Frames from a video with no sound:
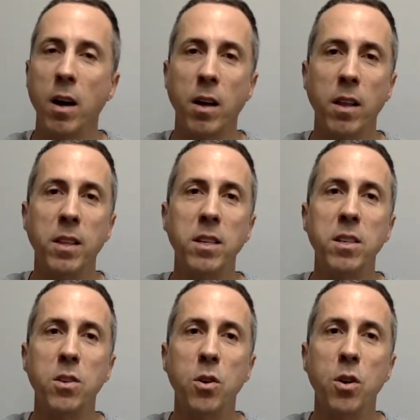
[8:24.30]
This is
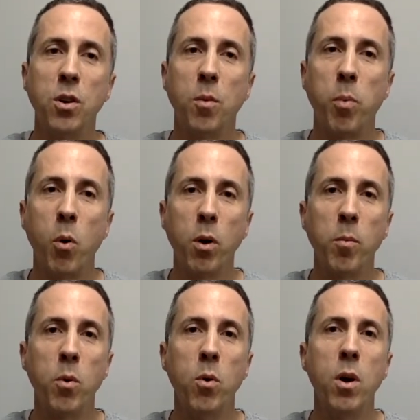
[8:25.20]
your
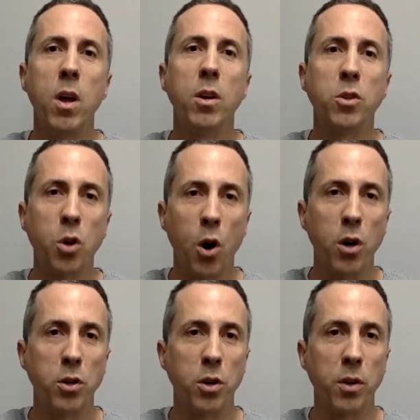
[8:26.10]
portable
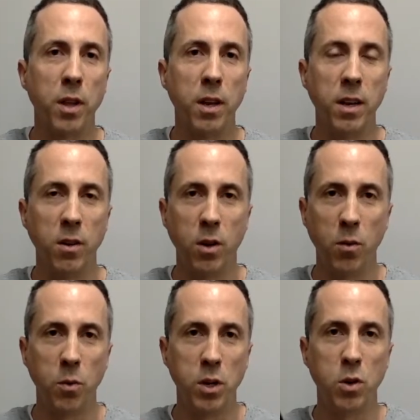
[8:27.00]
charger that you can
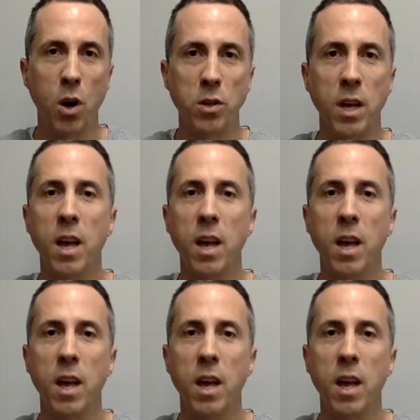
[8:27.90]
recharge.